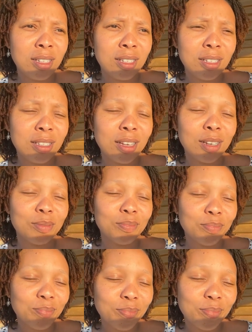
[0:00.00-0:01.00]
He's like,
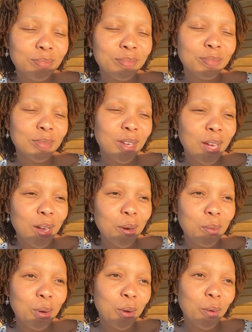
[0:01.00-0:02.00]

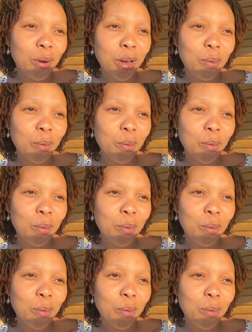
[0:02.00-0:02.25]
we're going